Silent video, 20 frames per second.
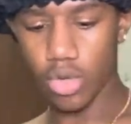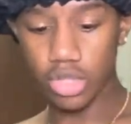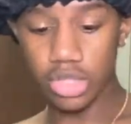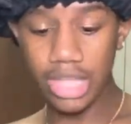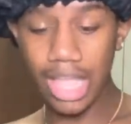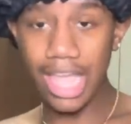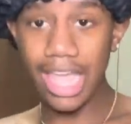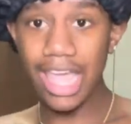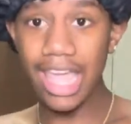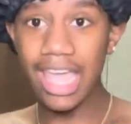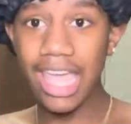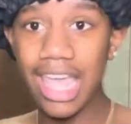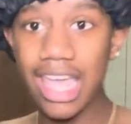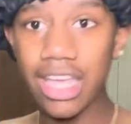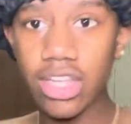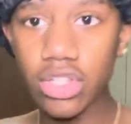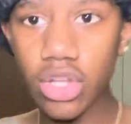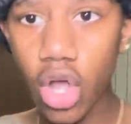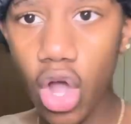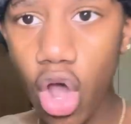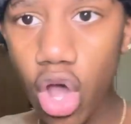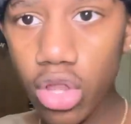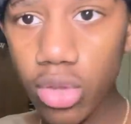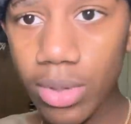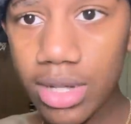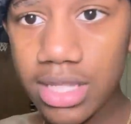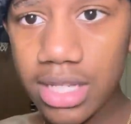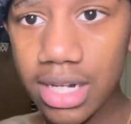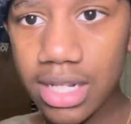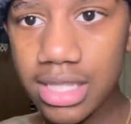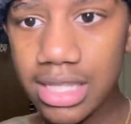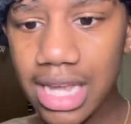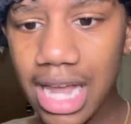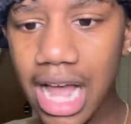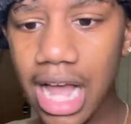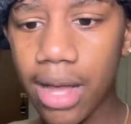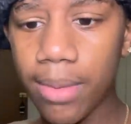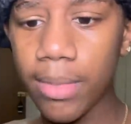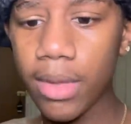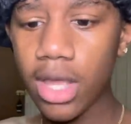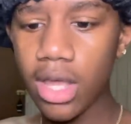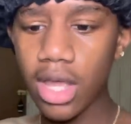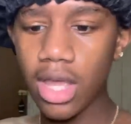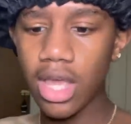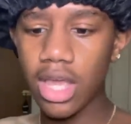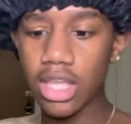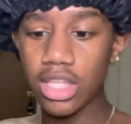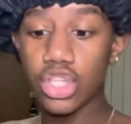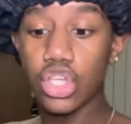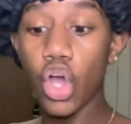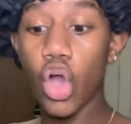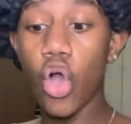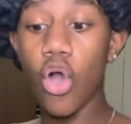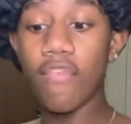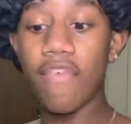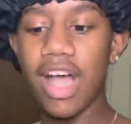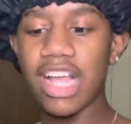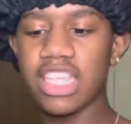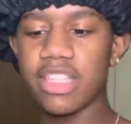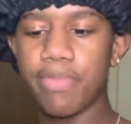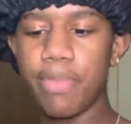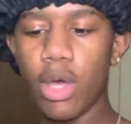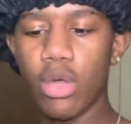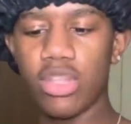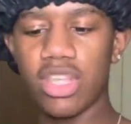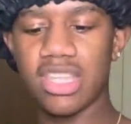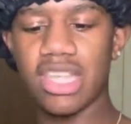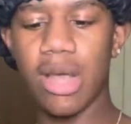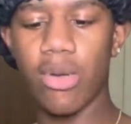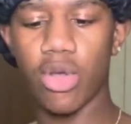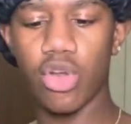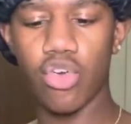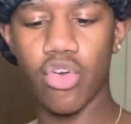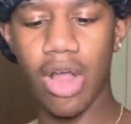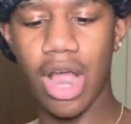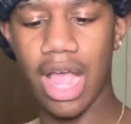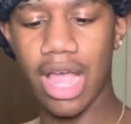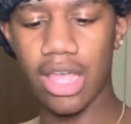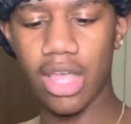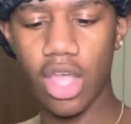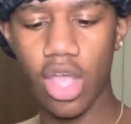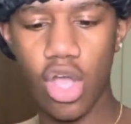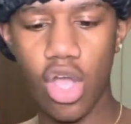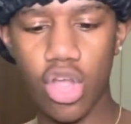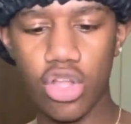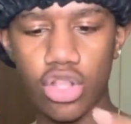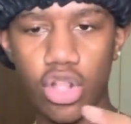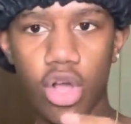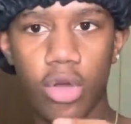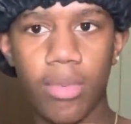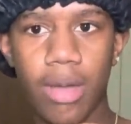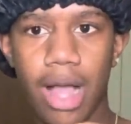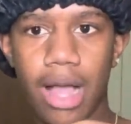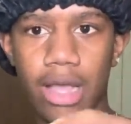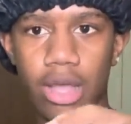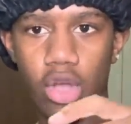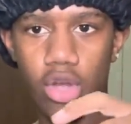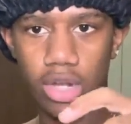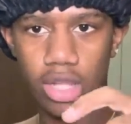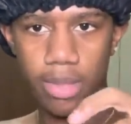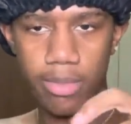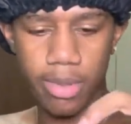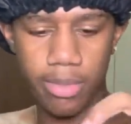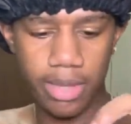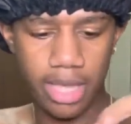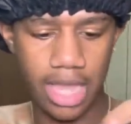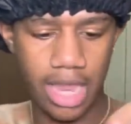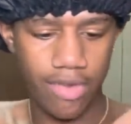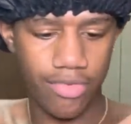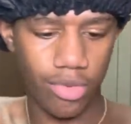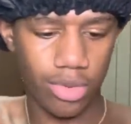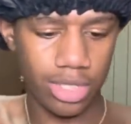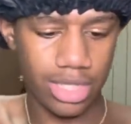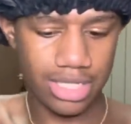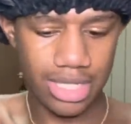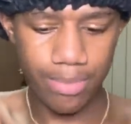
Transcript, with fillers: Dang, it's all the way to the top. Yo, if I spill this, I would cry. Nope. I, hold on, let me be careful with this.